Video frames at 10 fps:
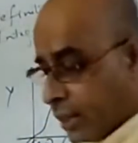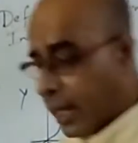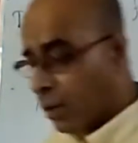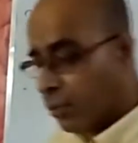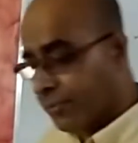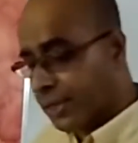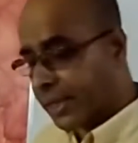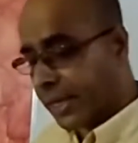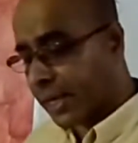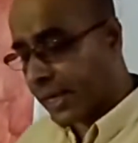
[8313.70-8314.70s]
now we will
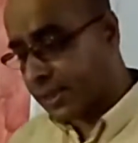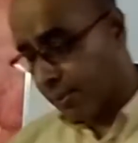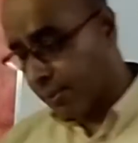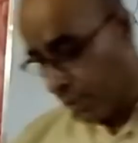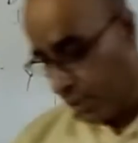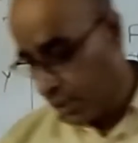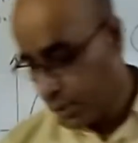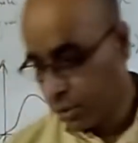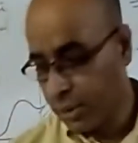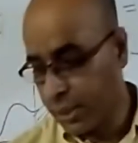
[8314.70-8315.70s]
take an example
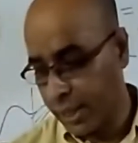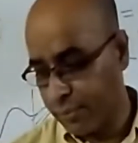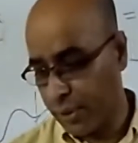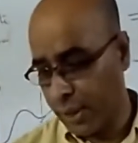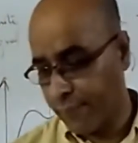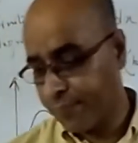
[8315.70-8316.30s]
to clarify.